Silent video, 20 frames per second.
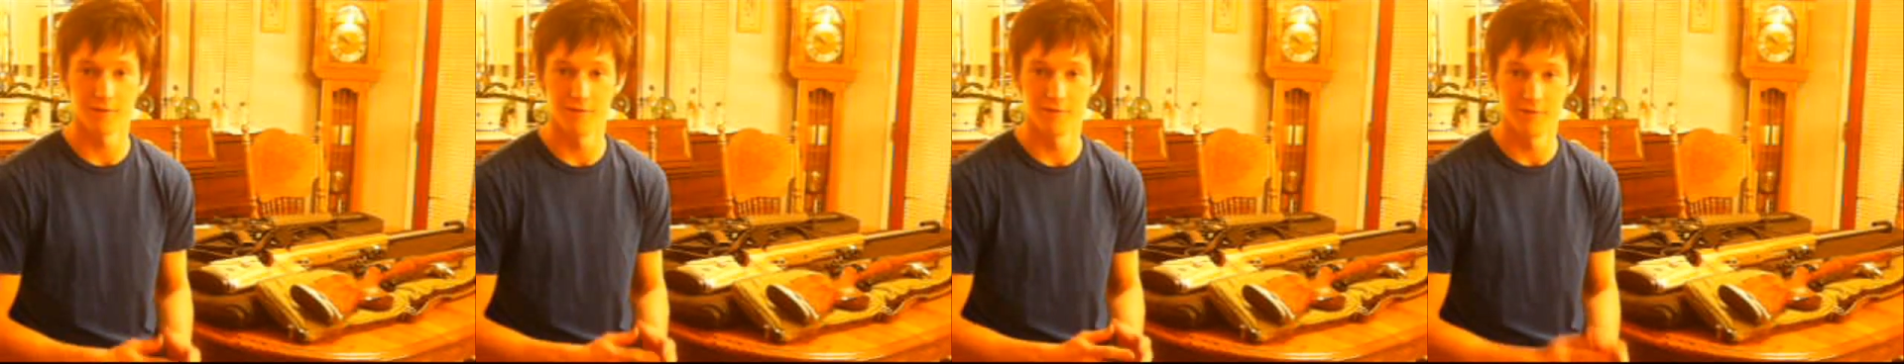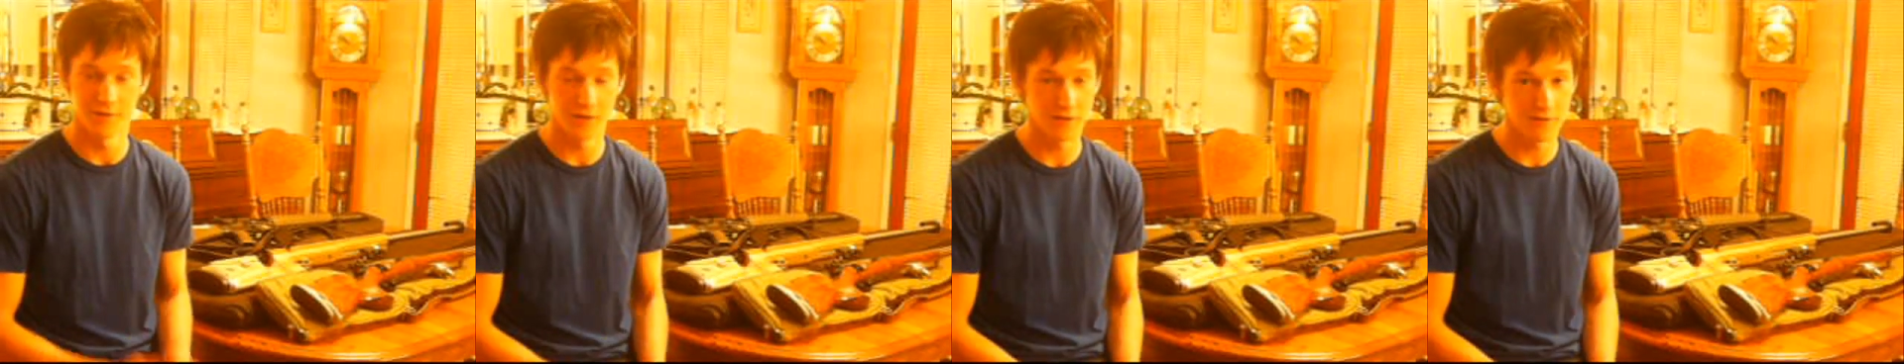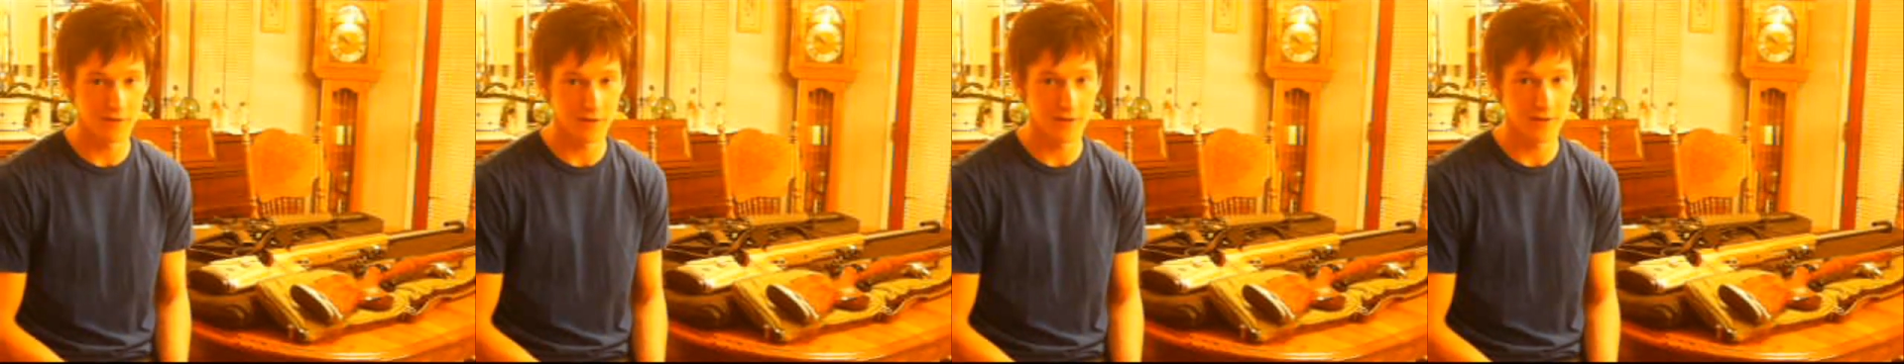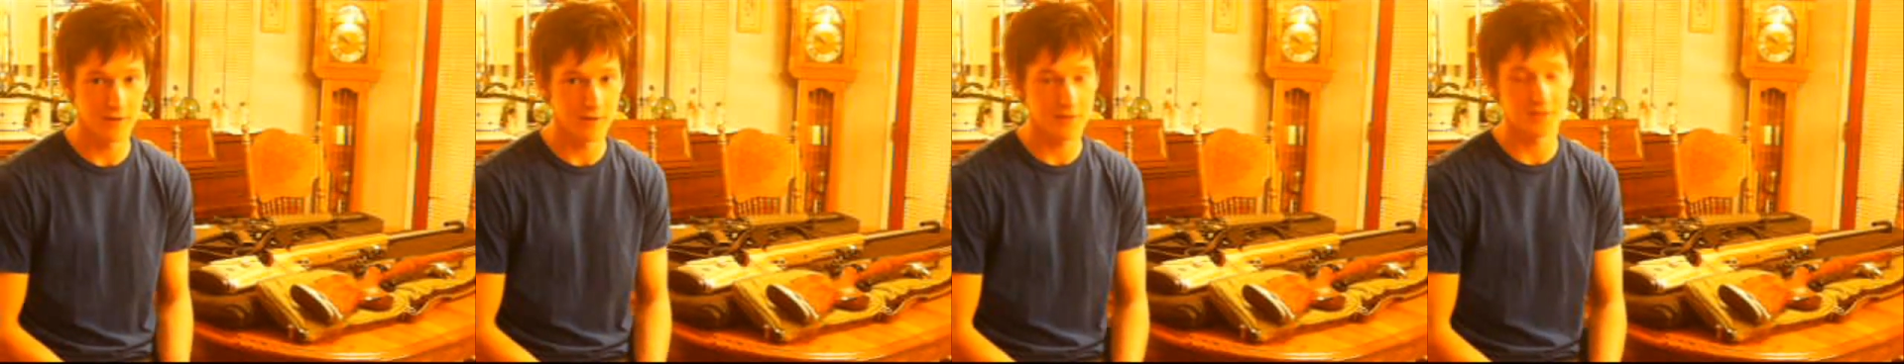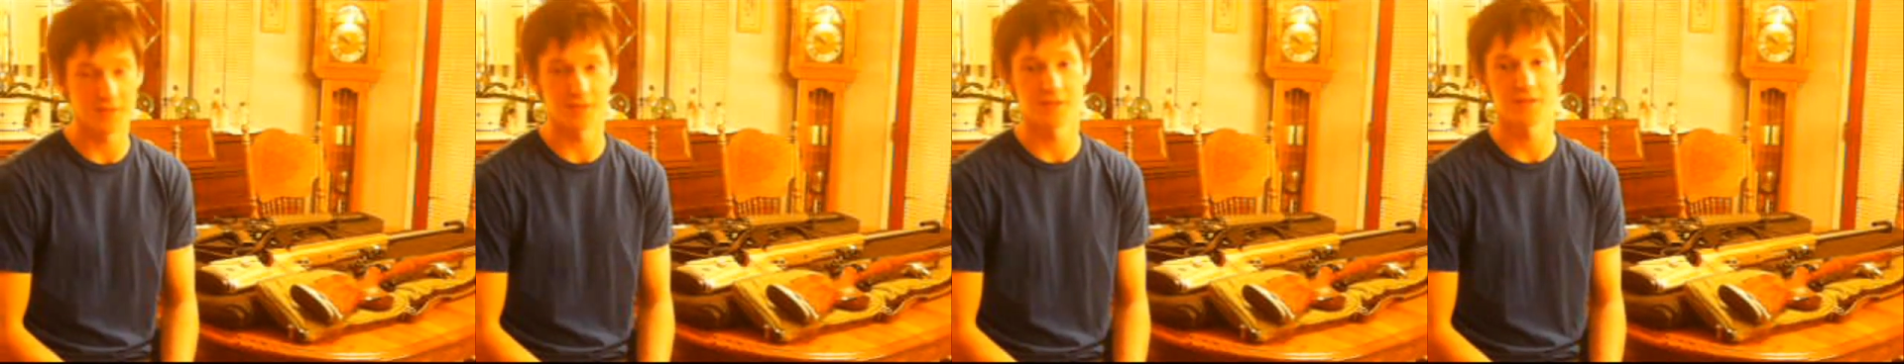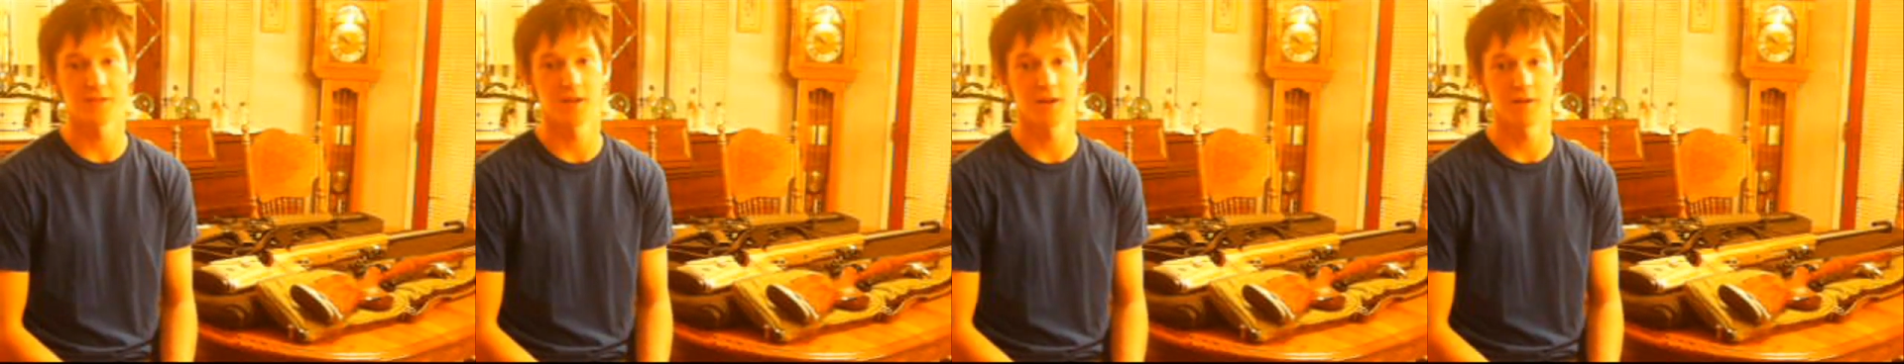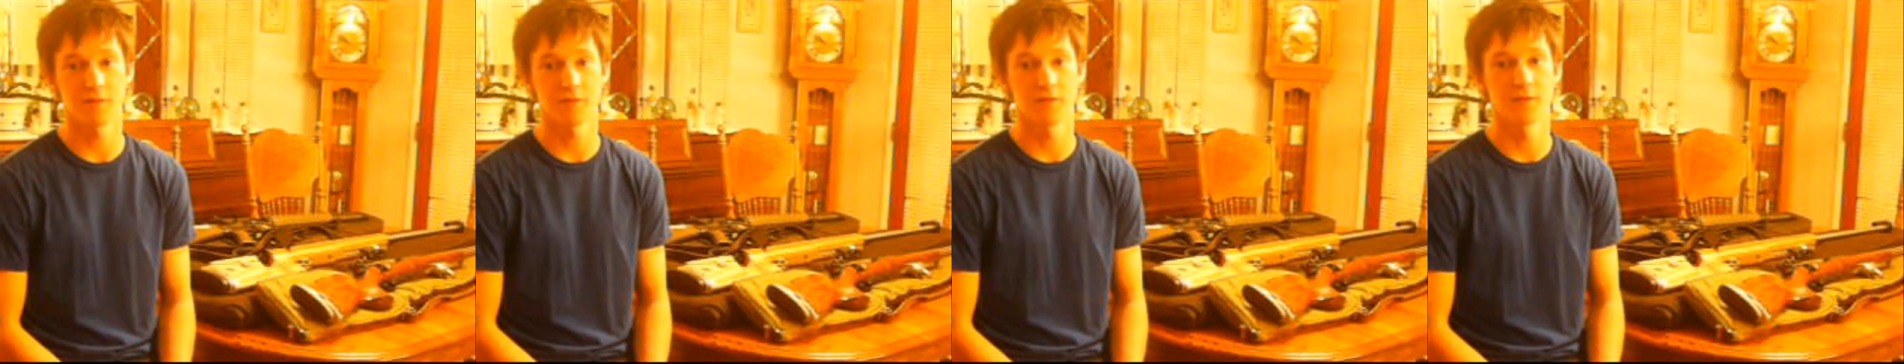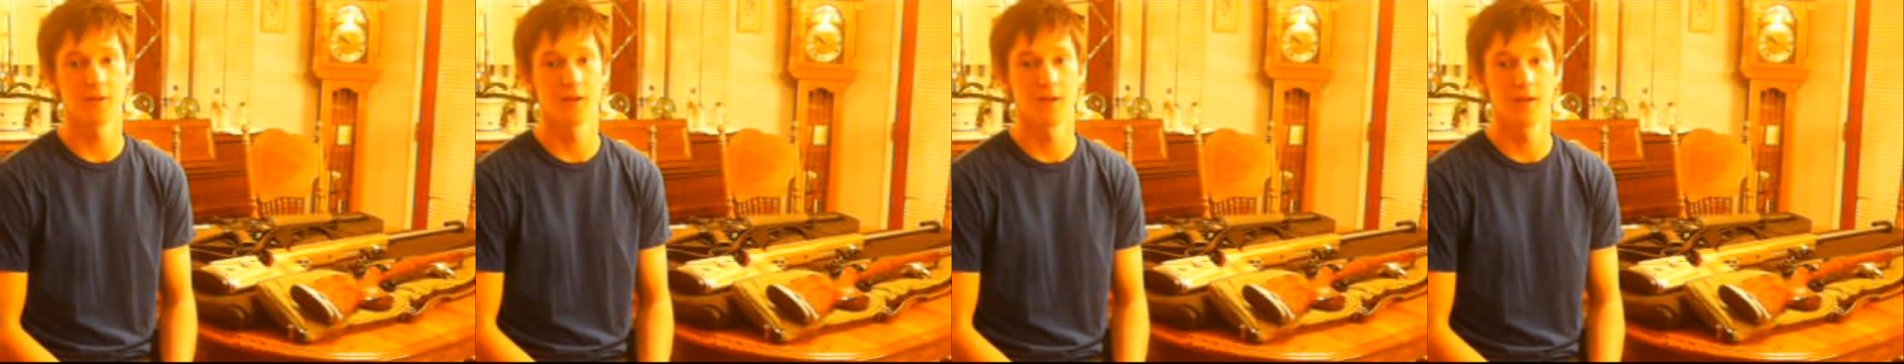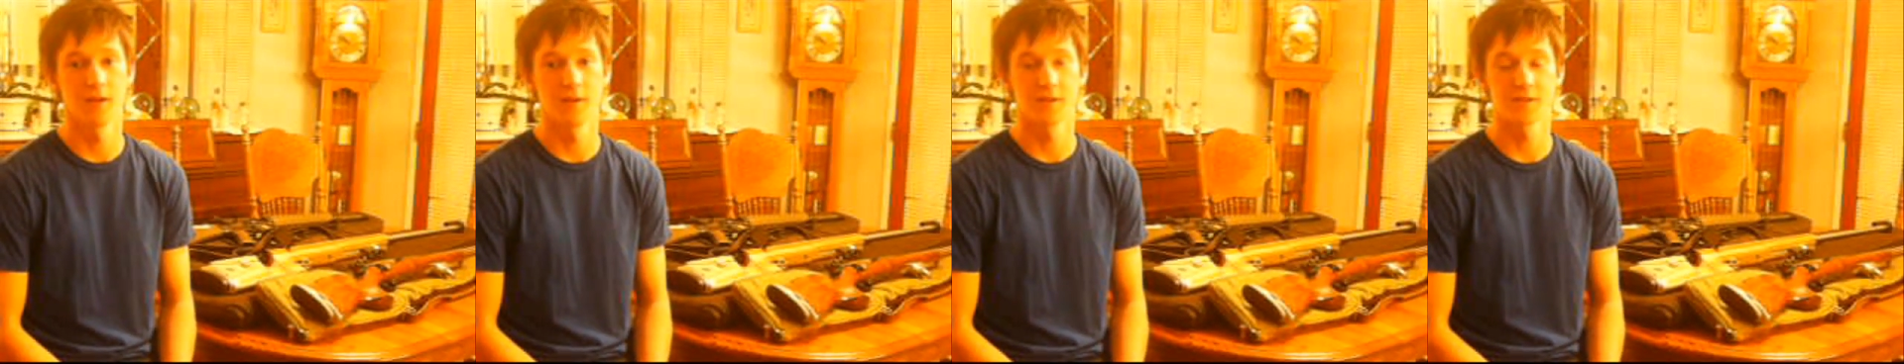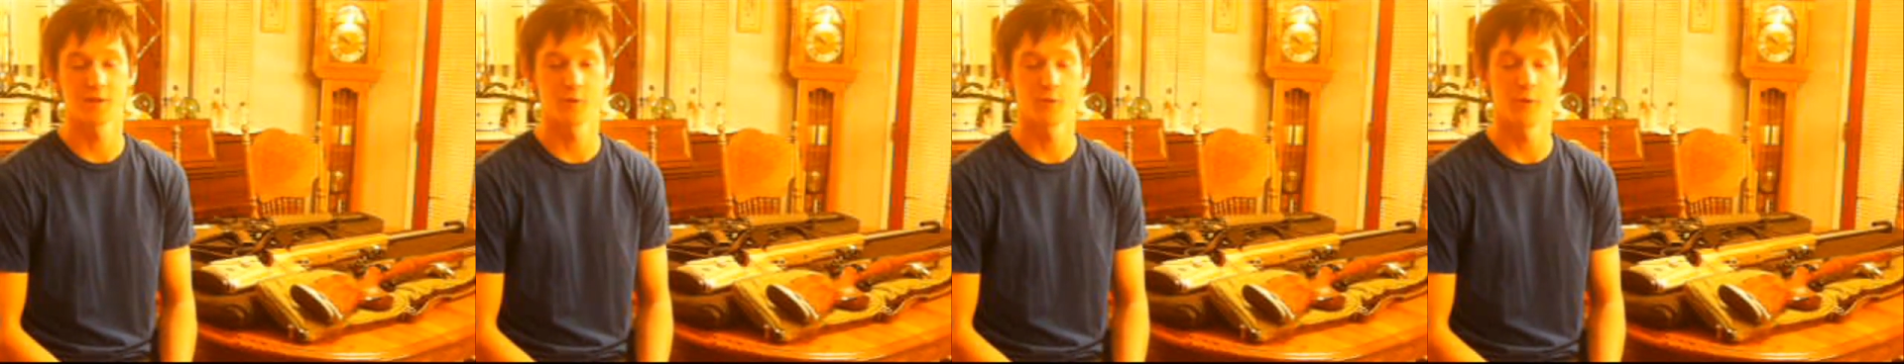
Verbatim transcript: Very, very interesting stuff. Some